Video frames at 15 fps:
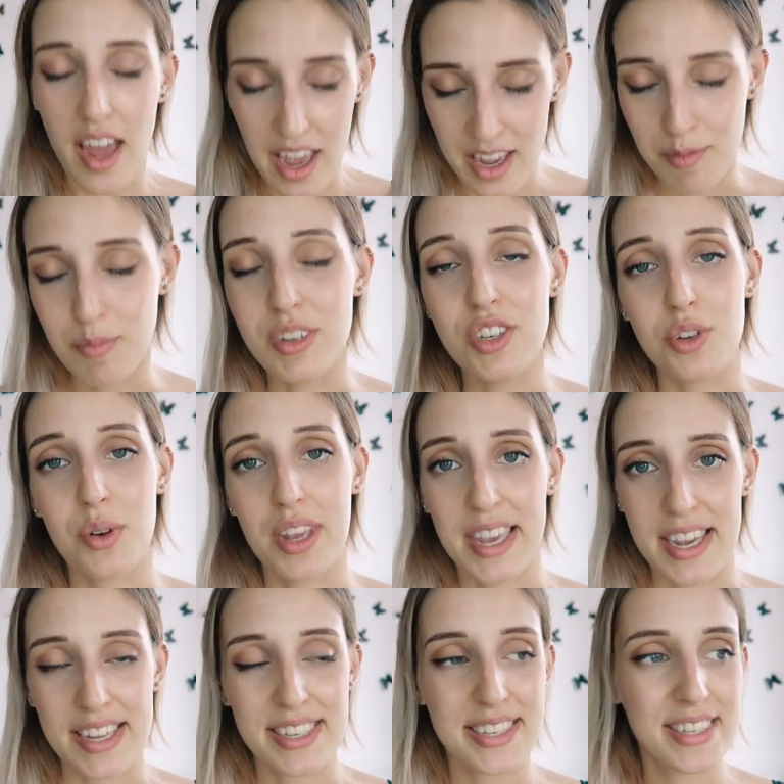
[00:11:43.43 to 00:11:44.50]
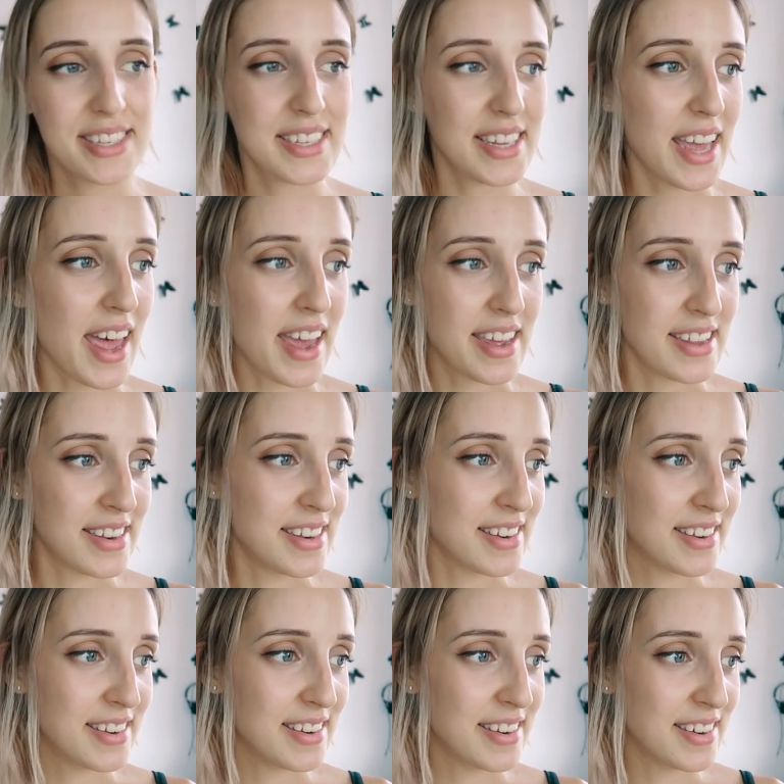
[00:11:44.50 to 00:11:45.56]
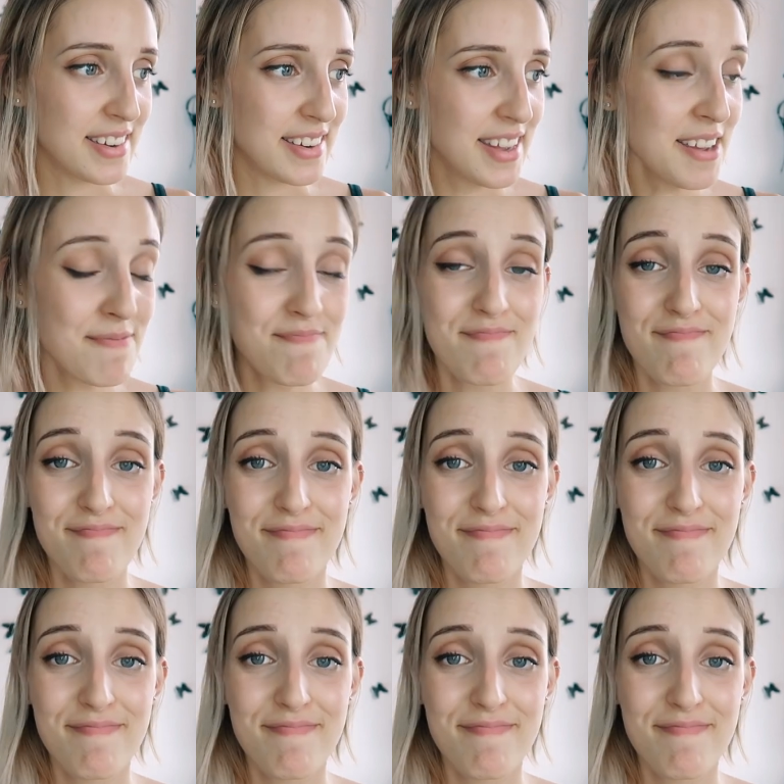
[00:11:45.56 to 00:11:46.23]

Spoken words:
I am enjoying it, and yeah.